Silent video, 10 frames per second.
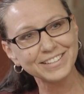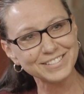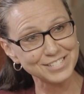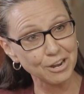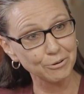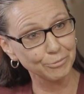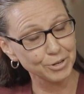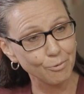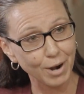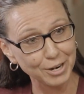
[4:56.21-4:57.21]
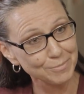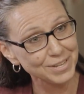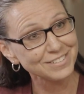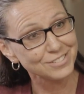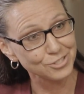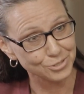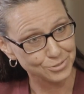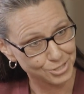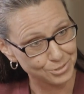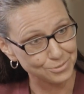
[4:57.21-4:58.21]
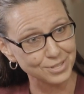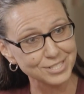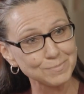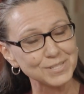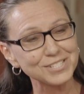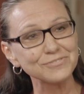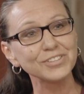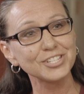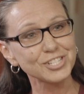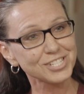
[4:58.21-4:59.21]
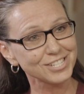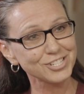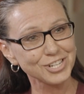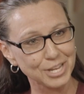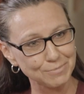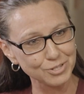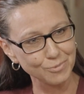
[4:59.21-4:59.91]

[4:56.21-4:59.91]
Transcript: It's now a requirement due to this piece of legislation, AB